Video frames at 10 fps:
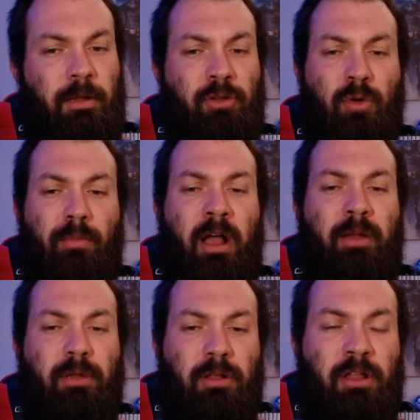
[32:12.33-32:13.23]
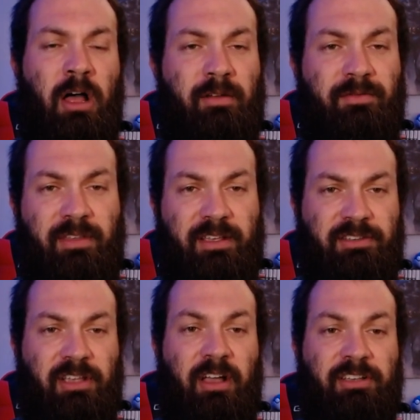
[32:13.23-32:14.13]
You remind me a lot of
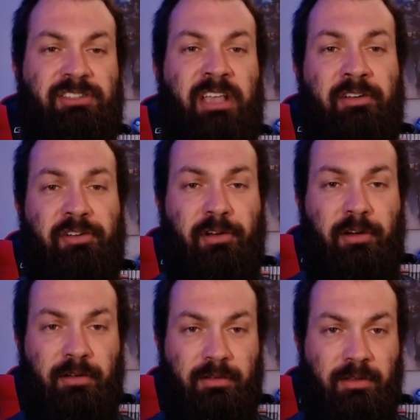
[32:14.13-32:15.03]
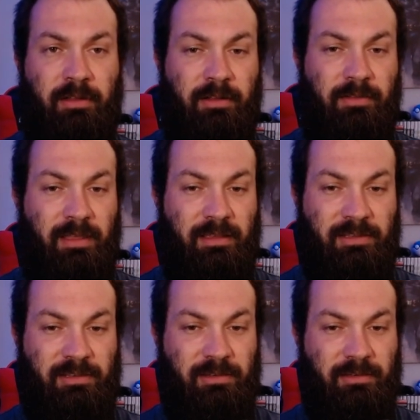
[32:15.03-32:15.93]
this senator,
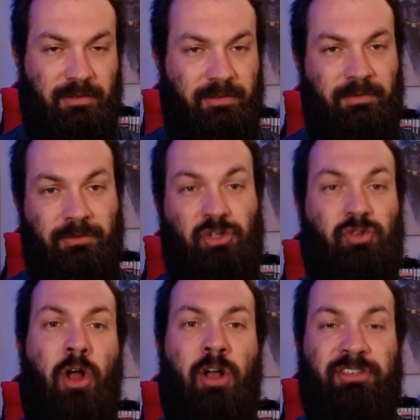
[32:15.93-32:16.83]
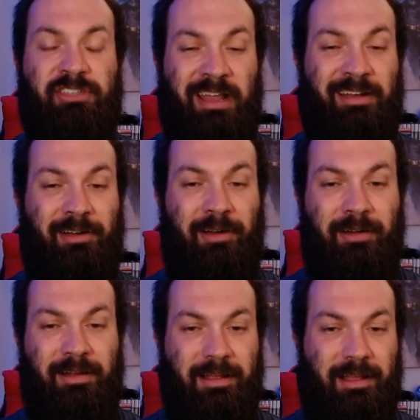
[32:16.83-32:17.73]
this strong senator.
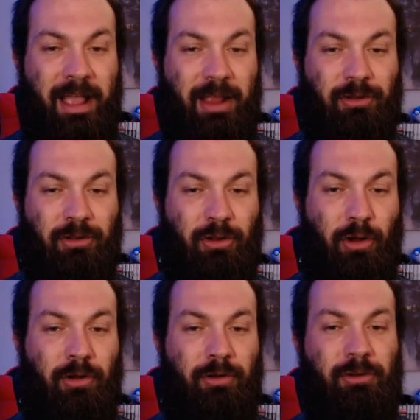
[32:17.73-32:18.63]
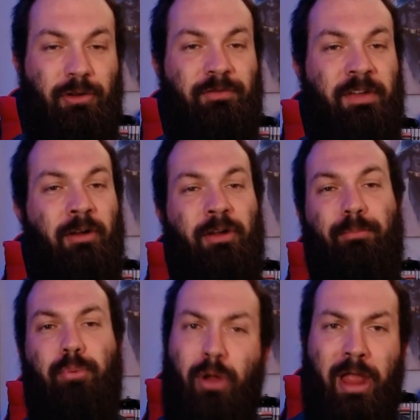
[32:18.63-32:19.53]
And you're very
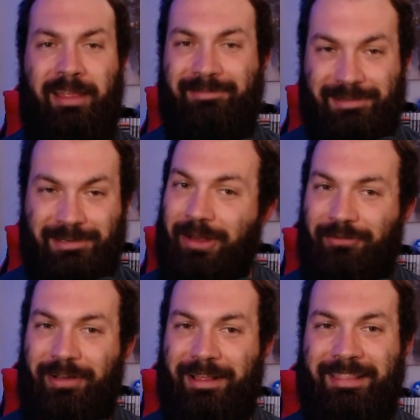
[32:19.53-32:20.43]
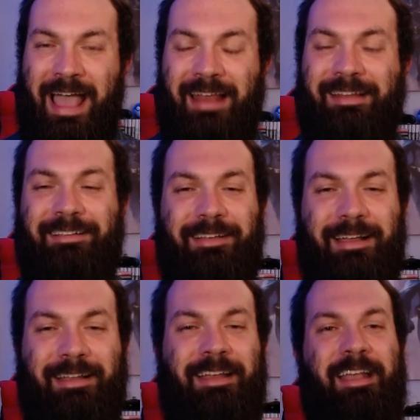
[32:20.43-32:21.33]
brave and stuff like that. And it's
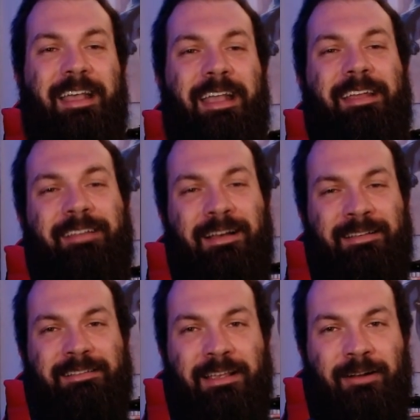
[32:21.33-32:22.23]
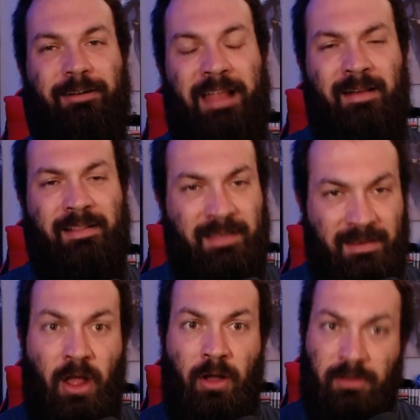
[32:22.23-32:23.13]
like, he doesn't sit her down and say,
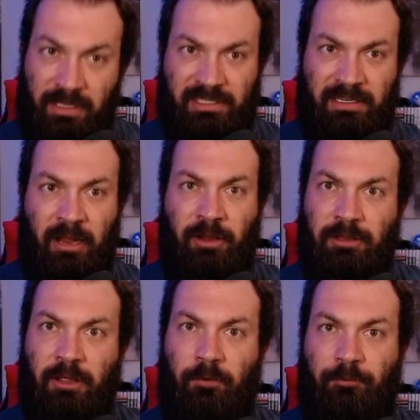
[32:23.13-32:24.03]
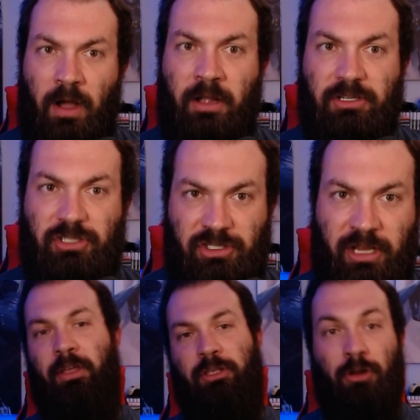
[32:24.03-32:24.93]
no, listen here, you little fucking
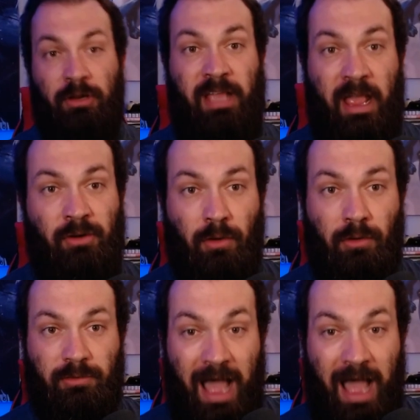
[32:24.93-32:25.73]
shit. You're a 10-year-old.